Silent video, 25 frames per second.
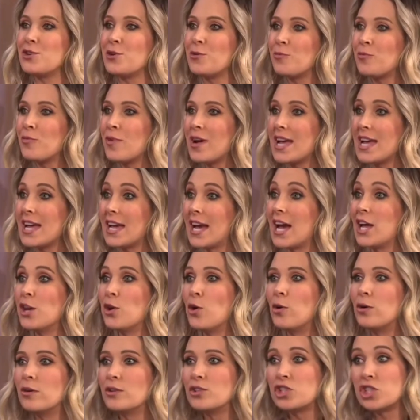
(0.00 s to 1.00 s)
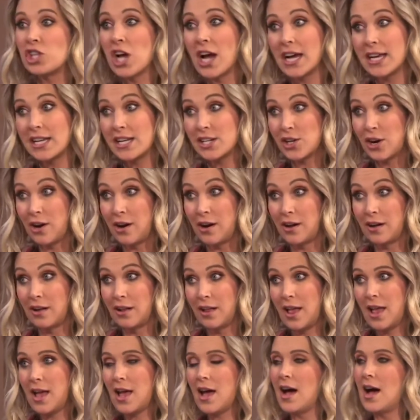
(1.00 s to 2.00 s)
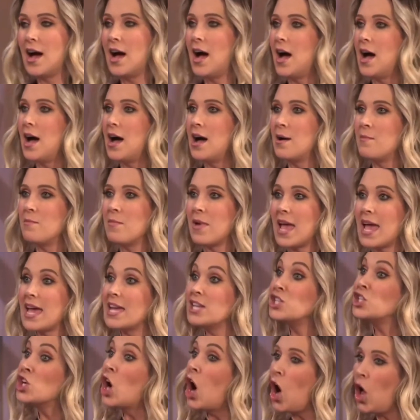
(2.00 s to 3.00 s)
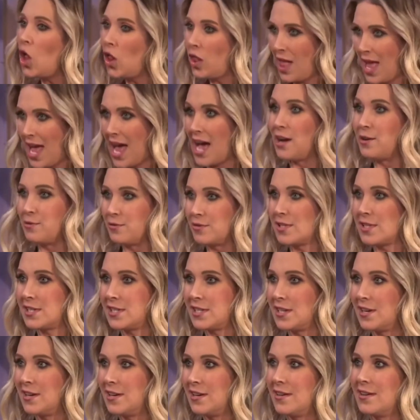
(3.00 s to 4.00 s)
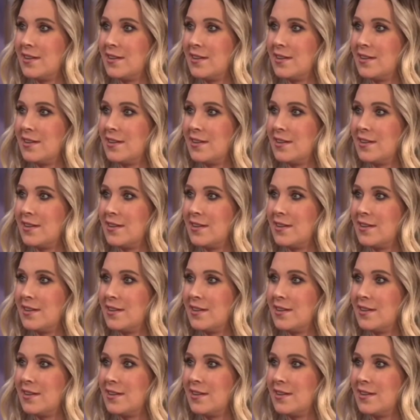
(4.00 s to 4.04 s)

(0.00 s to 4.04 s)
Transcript: your ring, an old China doll, um, a dollhouse.